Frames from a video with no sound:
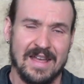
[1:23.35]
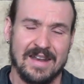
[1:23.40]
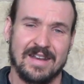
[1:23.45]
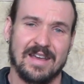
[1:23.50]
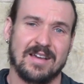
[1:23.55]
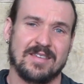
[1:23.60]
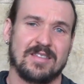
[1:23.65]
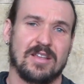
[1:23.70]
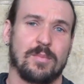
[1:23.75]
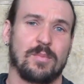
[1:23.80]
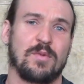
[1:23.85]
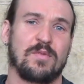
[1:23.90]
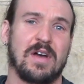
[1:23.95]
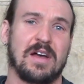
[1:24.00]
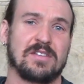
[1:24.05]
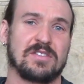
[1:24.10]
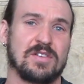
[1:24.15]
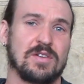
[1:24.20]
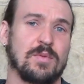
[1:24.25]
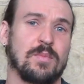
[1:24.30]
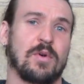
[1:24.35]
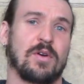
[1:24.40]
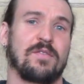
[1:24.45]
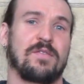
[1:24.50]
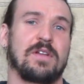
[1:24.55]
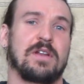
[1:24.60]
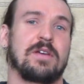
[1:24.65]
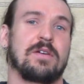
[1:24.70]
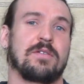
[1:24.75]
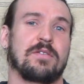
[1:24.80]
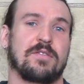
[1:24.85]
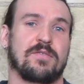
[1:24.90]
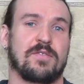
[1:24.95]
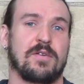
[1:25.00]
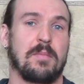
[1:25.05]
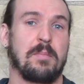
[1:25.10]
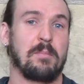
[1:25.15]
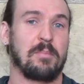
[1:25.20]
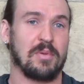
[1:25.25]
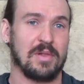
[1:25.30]
Next up, we've got two more videos
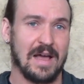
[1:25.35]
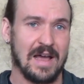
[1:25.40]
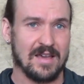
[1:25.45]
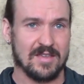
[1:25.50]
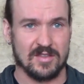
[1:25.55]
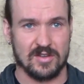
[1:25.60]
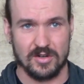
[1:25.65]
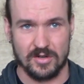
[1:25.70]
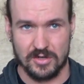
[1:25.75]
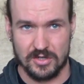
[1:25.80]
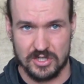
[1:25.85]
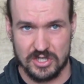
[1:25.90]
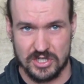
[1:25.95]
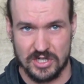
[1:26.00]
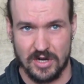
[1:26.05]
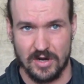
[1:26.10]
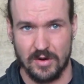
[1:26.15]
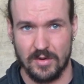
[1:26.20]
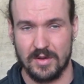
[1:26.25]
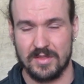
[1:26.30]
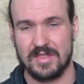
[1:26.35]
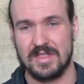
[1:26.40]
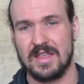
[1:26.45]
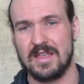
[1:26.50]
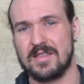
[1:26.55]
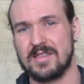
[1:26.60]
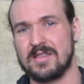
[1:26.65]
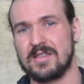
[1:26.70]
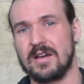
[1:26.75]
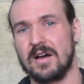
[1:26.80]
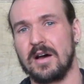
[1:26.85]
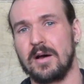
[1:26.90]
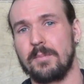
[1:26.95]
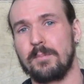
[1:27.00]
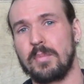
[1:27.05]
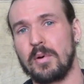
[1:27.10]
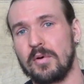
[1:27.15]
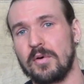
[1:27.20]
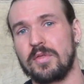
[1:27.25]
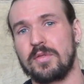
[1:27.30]
from Blaster Show.
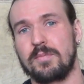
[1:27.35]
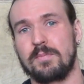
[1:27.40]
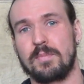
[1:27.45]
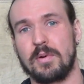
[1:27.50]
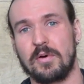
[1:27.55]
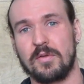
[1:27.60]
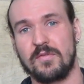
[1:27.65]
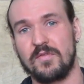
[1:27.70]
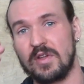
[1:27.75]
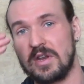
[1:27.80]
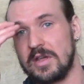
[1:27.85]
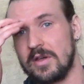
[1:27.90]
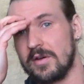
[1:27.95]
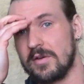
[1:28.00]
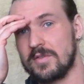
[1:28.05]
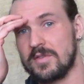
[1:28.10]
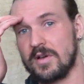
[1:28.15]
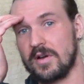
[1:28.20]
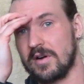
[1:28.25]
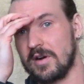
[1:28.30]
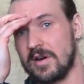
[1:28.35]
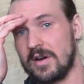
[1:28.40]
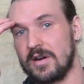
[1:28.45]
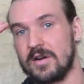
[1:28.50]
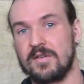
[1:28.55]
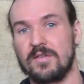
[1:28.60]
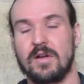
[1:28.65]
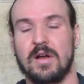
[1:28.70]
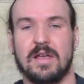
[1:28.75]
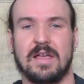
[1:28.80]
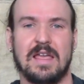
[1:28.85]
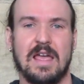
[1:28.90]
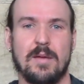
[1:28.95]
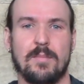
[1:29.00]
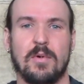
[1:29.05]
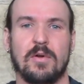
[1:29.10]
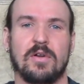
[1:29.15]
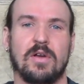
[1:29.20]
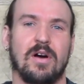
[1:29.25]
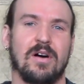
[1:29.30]
Both videos are a
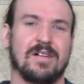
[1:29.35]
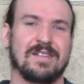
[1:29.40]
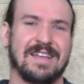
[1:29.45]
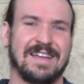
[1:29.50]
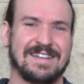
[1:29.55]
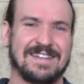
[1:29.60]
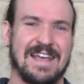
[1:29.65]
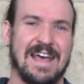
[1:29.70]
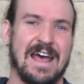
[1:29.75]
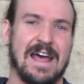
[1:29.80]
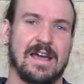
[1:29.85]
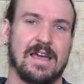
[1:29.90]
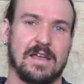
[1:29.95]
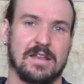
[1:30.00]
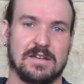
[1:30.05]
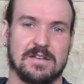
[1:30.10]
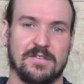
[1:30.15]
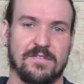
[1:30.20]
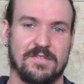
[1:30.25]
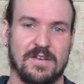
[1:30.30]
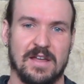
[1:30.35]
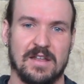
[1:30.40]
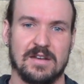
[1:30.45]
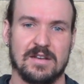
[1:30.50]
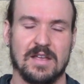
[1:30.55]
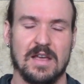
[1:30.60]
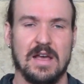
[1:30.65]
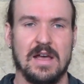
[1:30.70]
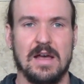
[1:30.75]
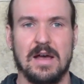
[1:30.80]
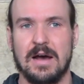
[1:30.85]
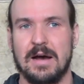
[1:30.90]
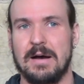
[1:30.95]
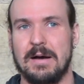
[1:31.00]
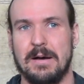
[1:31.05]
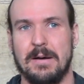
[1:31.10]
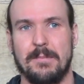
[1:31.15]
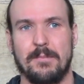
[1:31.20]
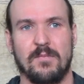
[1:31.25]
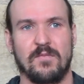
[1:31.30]
game mode called Attack and Defend,
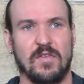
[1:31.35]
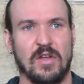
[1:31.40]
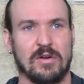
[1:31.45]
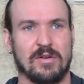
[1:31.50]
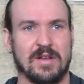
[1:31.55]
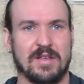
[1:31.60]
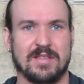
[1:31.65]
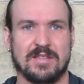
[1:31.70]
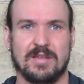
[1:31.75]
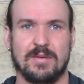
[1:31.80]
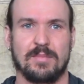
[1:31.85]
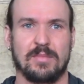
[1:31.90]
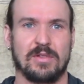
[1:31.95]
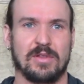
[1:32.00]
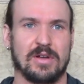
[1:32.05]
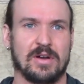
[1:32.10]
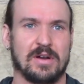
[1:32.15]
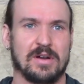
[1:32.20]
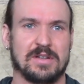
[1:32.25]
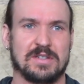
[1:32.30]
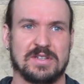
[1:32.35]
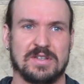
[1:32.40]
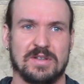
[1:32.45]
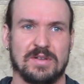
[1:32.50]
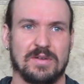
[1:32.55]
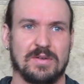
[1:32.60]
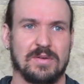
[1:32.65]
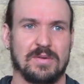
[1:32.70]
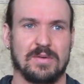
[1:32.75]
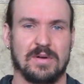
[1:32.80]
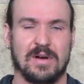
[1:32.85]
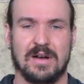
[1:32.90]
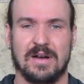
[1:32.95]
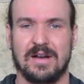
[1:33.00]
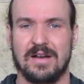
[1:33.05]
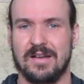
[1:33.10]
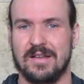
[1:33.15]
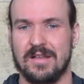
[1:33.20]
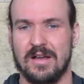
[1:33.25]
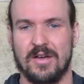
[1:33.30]
very similar to
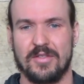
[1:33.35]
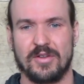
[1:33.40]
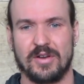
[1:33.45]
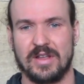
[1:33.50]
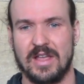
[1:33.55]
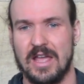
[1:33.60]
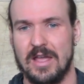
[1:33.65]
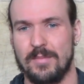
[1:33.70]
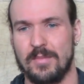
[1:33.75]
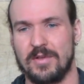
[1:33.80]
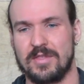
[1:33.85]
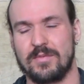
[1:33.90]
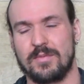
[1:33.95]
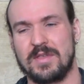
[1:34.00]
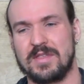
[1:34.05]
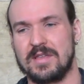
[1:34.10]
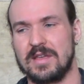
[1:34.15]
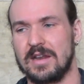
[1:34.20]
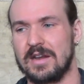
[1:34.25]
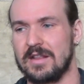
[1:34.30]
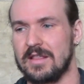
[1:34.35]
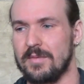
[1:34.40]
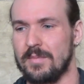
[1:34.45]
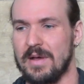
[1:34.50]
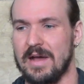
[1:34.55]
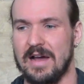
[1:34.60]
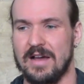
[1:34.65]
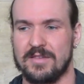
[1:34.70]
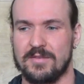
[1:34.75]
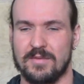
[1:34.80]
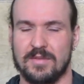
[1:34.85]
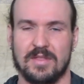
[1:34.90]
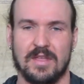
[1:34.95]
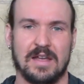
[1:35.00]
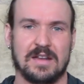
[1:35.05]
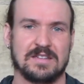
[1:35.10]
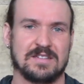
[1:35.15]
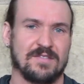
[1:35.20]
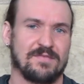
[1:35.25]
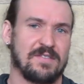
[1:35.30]
other game modes we've seen in the past with
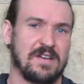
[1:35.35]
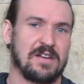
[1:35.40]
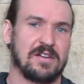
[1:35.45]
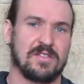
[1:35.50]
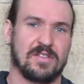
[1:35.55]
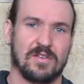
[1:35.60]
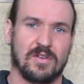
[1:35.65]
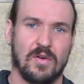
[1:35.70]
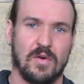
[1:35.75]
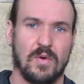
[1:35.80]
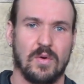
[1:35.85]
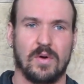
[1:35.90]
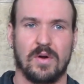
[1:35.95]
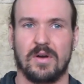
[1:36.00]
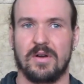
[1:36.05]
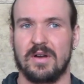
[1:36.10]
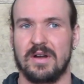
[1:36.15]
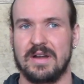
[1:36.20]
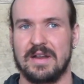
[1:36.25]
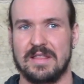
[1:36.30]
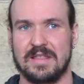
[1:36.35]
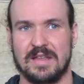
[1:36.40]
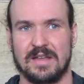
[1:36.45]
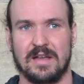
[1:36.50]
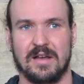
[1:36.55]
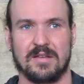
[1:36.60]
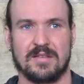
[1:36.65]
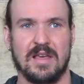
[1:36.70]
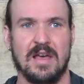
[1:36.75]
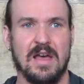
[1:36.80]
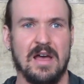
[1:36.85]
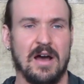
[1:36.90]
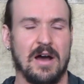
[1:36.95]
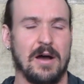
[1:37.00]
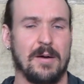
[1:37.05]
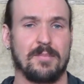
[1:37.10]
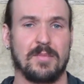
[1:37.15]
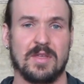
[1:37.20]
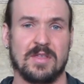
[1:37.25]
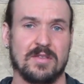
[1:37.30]
like Defend the Core or anything else.
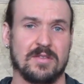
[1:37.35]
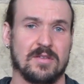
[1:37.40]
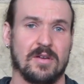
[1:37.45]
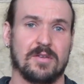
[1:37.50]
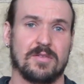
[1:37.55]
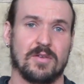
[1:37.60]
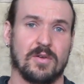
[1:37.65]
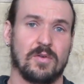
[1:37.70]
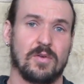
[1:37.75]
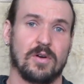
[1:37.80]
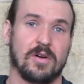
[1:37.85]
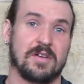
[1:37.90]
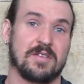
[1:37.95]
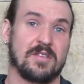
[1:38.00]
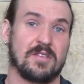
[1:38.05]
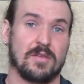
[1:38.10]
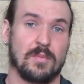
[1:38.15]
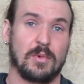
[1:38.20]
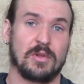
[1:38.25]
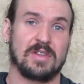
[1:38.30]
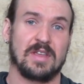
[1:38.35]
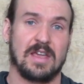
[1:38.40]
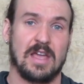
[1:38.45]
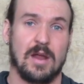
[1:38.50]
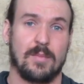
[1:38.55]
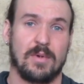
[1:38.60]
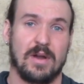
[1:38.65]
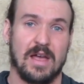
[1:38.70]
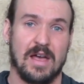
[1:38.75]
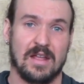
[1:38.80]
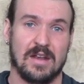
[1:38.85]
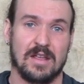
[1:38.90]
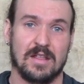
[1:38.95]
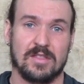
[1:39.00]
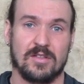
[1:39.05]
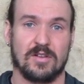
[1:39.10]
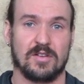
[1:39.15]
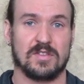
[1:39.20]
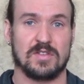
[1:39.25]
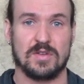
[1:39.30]
This is also cool because it's a multi-camera edit.
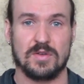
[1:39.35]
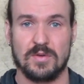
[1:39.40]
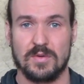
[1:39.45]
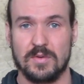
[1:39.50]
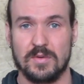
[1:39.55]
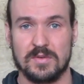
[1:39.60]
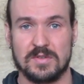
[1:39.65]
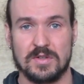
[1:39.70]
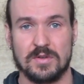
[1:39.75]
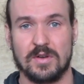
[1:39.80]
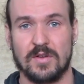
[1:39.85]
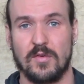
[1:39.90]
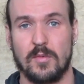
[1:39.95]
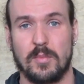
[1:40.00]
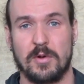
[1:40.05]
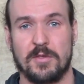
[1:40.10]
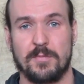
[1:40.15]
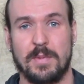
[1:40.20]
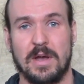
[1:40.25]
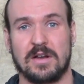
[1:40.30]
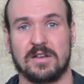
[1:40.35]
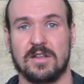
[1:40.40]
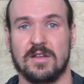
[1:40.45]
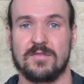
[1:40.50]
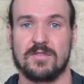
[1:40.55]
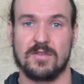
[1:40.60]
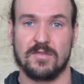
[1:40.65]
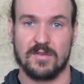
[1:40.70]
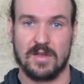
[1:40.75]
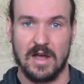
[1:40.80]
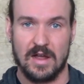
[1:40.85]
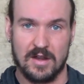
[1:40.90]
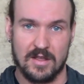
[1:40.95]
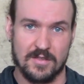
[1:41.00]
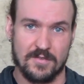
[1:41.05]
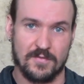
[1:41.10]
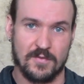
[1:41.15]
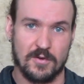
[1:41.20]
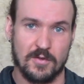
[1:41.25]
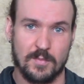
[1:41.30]
There are two different perspectives. You've got
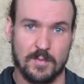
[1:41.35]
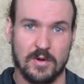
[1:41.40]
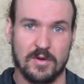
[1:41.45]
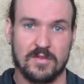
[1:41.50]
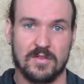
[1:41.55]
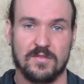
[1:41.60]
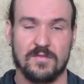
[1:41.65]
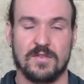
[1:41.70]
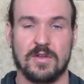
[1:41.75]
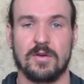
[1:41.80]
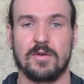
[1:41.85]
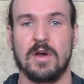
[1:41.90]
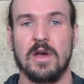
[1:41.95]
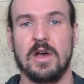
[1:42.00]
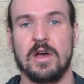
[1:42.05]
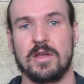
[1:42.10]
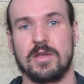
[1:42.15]
his first person view.